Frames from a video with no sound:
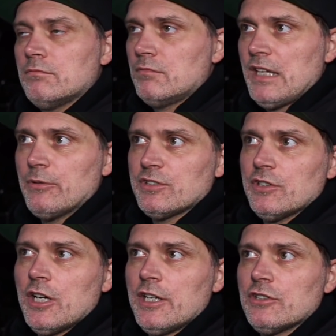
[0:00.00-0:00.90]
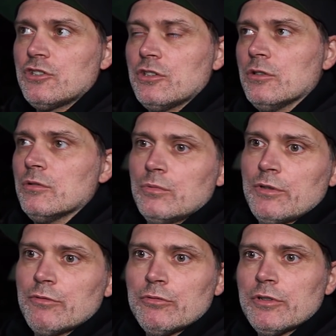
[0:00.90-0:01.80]
that was a non-issue. We
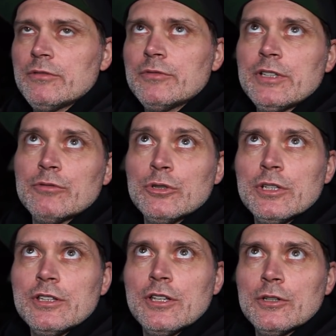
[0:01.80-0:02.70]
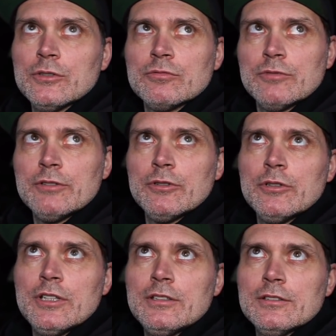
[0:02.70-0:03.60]
rerouted those.
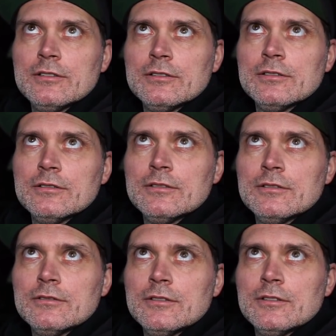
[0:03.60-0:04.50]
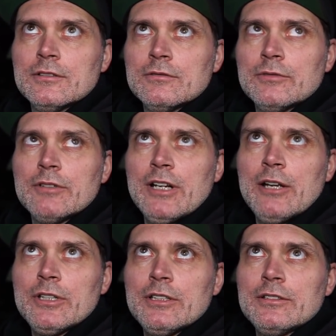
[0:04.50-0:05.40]
Rerouted? Rerouted?